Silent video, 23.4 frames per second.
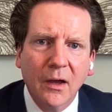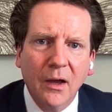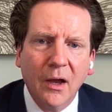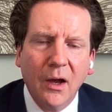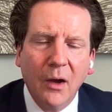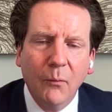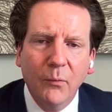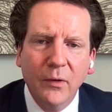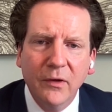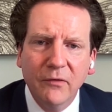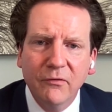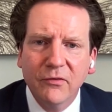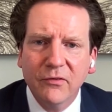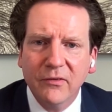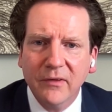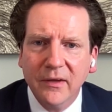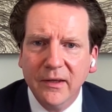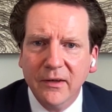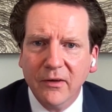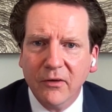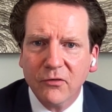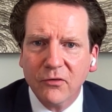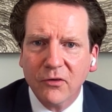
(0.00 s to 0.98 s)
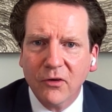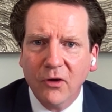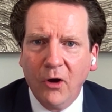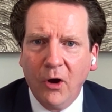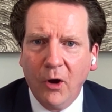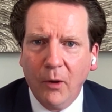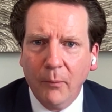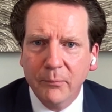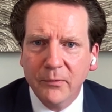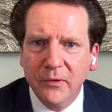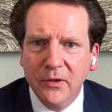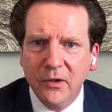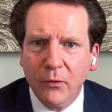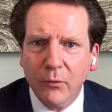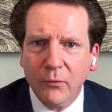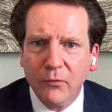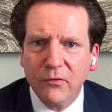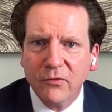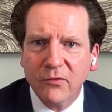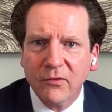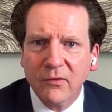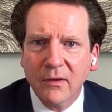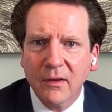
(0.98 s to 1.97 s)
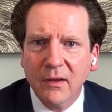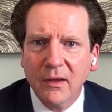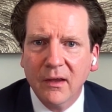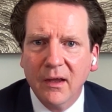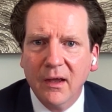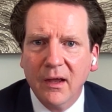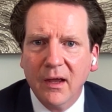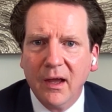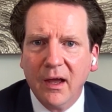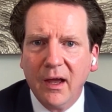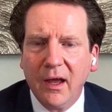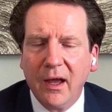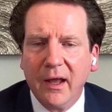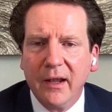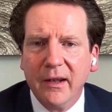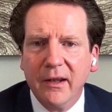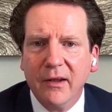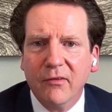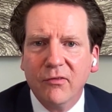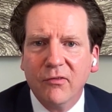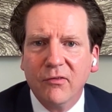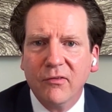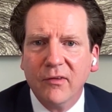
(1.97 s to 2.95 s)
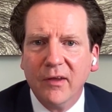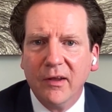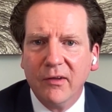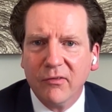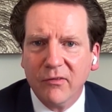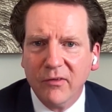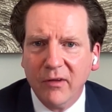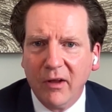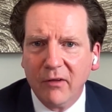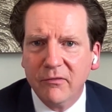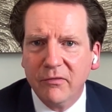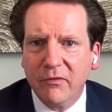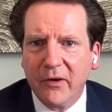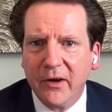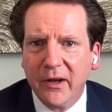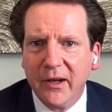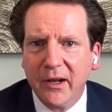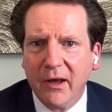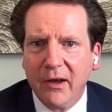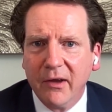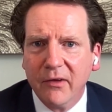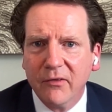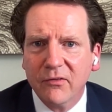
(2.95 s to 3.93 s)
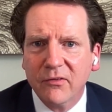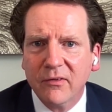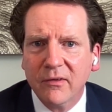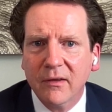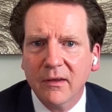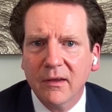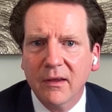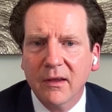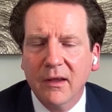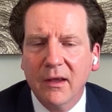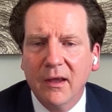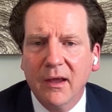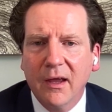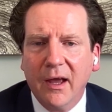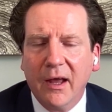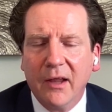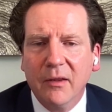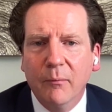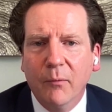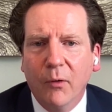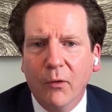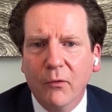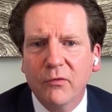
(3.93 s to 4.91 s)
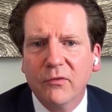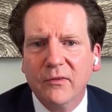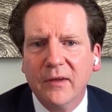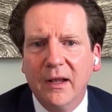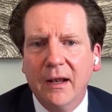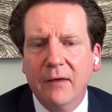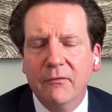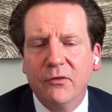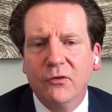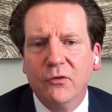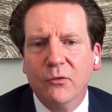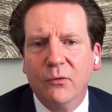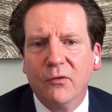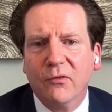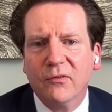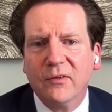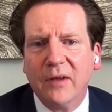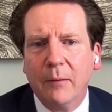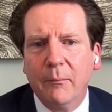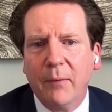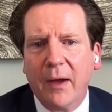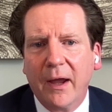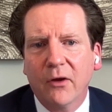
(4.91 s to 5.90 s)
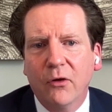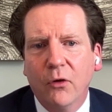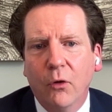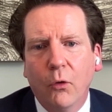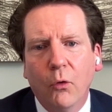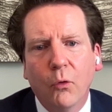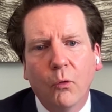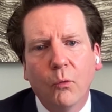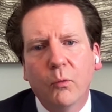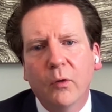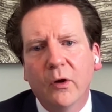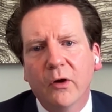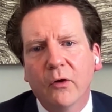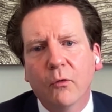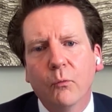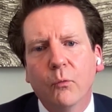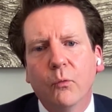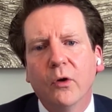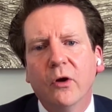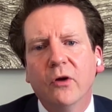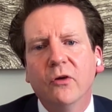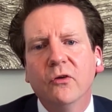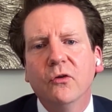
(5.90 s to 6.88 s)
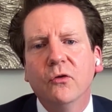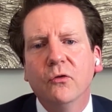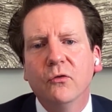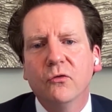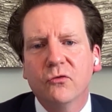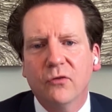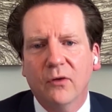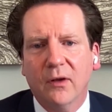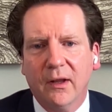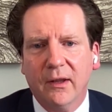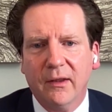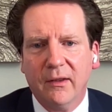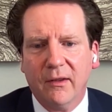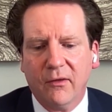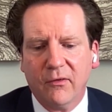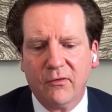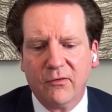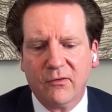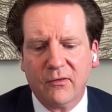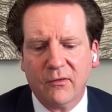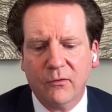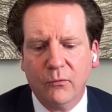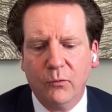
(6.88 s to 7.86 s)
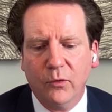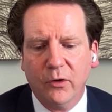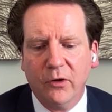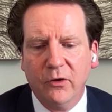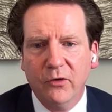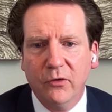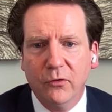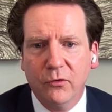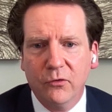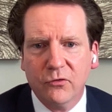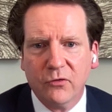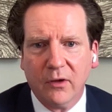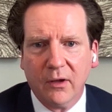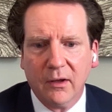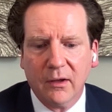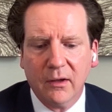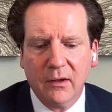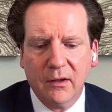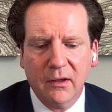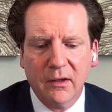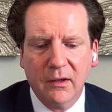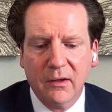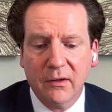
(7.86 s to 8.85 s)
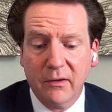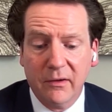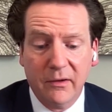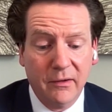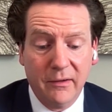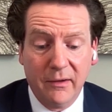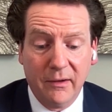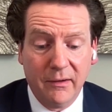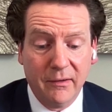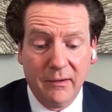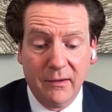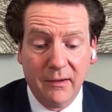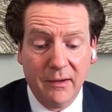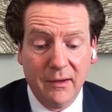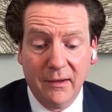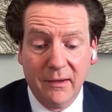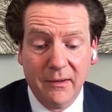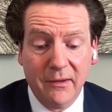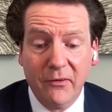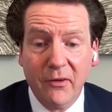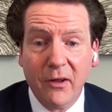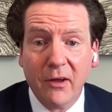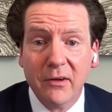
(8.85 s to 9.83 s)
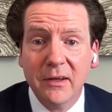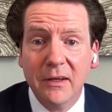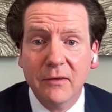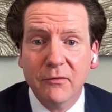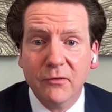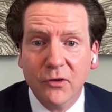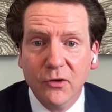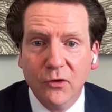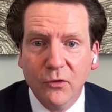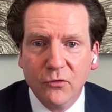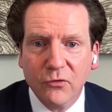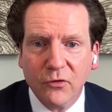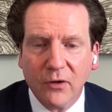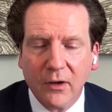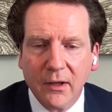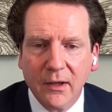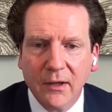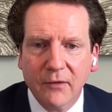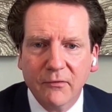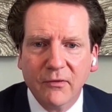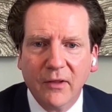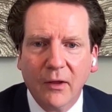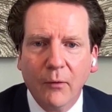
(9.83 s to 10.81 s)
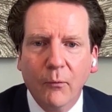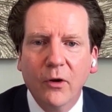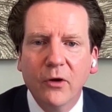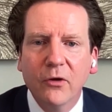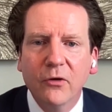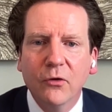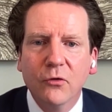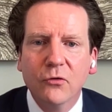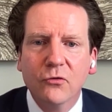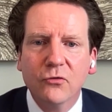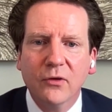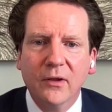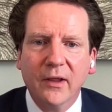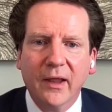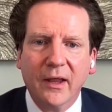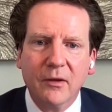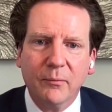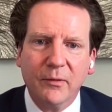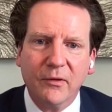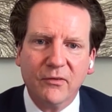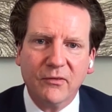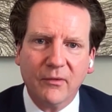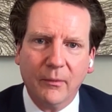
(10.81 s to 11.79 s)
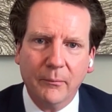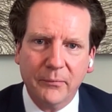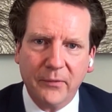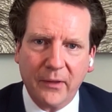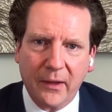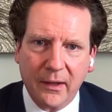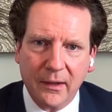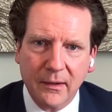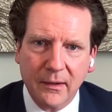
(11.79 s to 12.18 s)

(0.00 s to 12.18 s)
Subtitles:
And we've seen it up close, and it's not very nice. And the most they'll ever do is stand back and go, "Oh, we're neutral in this. We're neutral." They're not even neutral. If they were neutral, that'd be something.